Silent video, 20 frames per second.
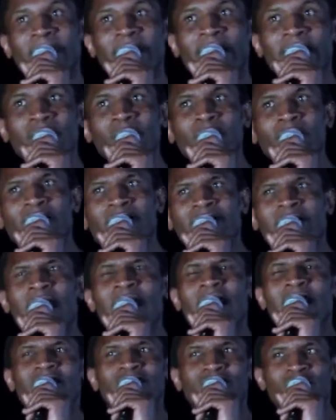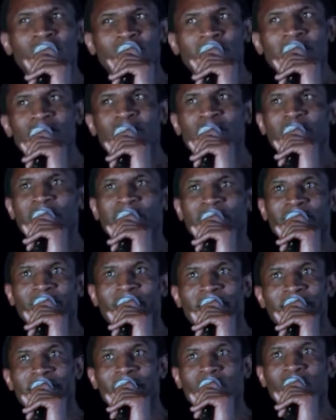He knew that talking to his
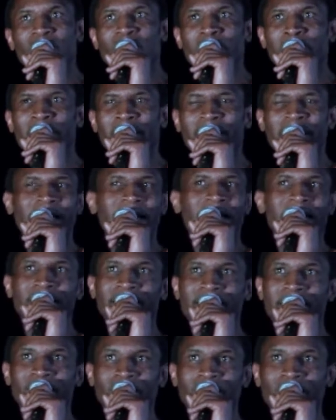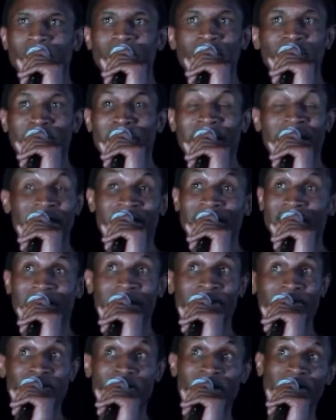father wouldn't make any
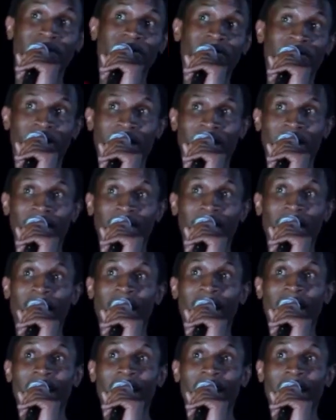difference, and